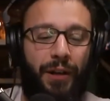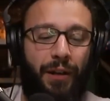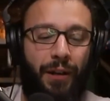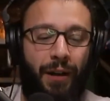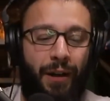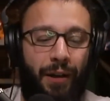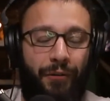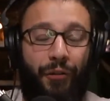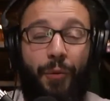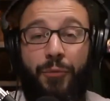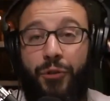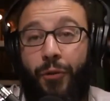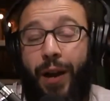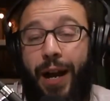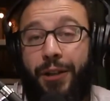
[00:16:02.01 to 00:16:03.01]
And from
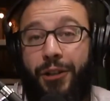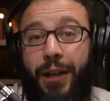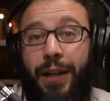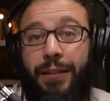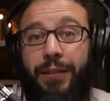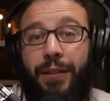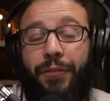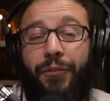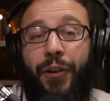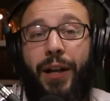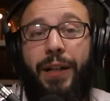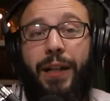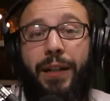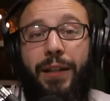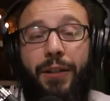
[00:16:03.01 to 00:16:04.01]
Jerash, I ended up
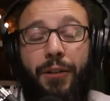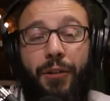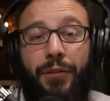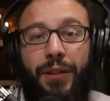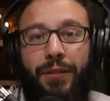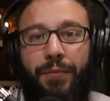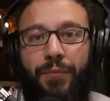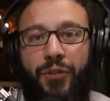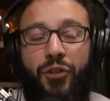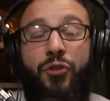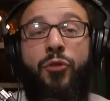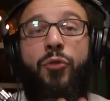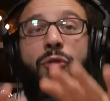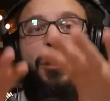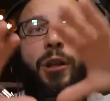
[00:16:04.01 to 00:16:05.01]
finding, you know, this
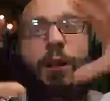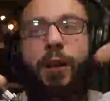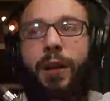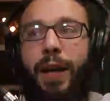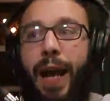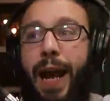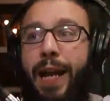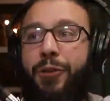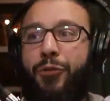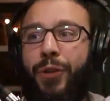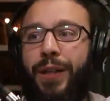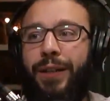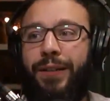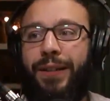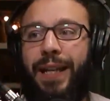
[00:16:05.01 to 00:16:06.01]
huge
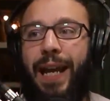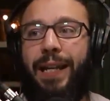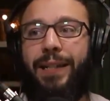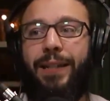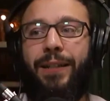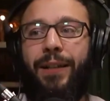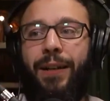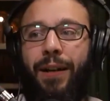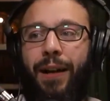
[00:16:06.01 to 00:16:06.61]
Hadrian's Gate.